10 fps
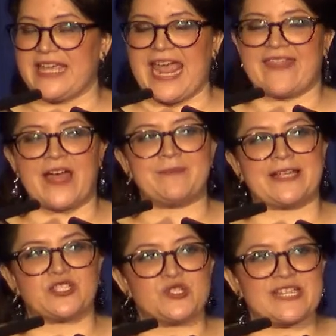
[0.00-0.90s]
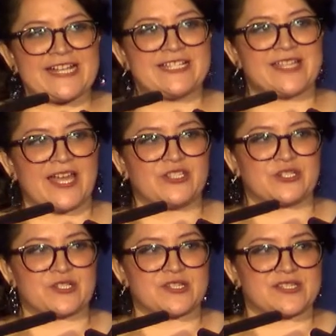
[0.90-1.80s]
and that by today's
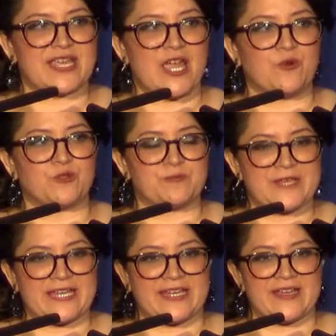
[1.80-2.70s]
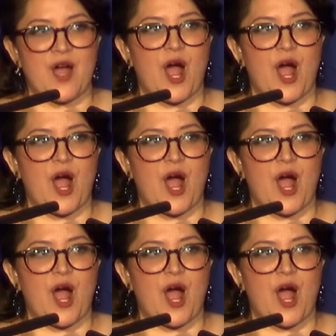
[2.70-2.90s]
standards, it would be